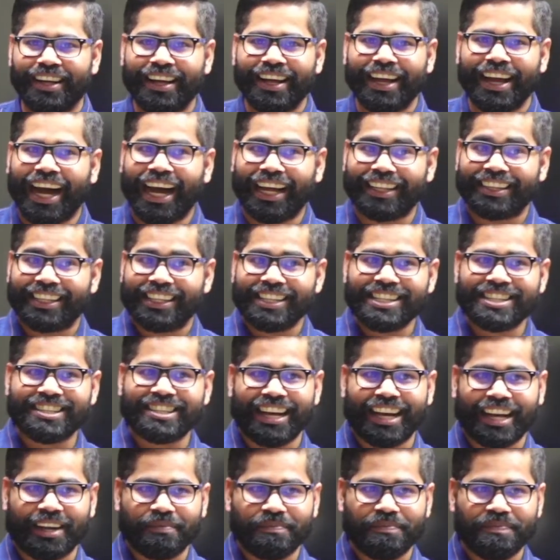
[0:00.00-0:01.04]
and this
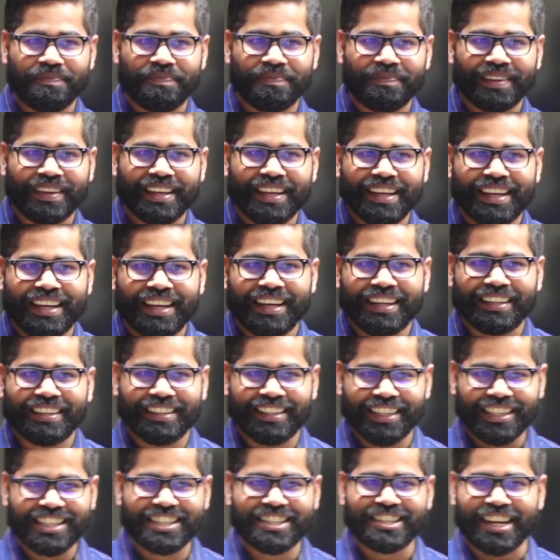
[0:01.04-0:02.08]
time
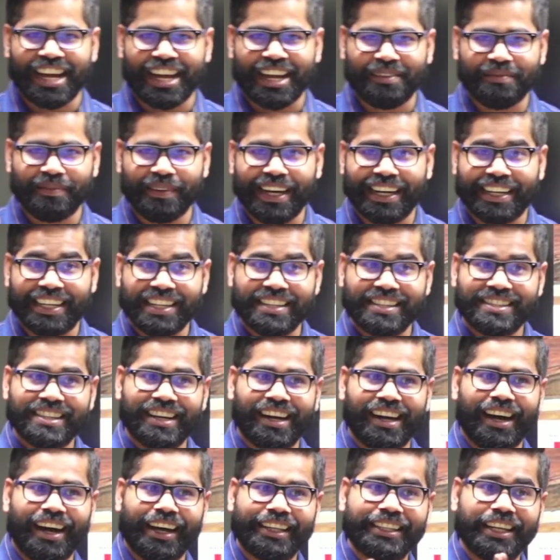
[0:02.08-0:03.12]
it is the
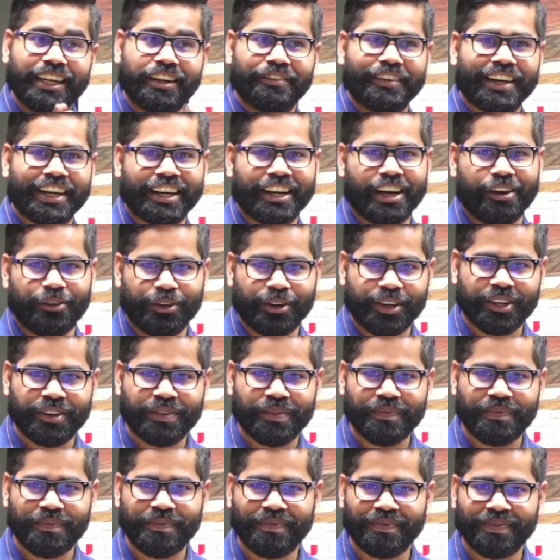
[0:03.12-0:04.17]
other way around.
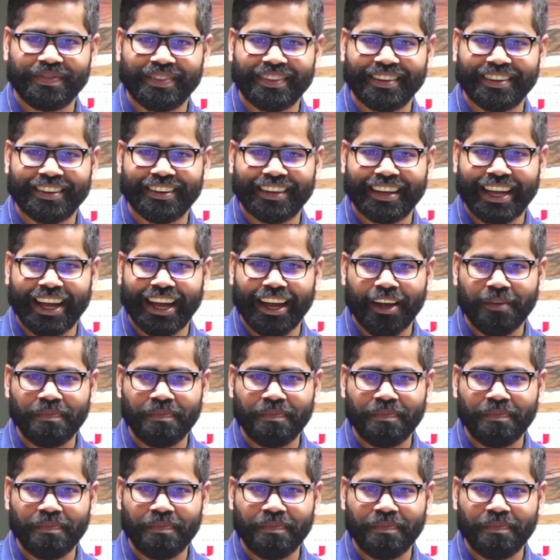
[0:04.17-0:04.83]
Okay.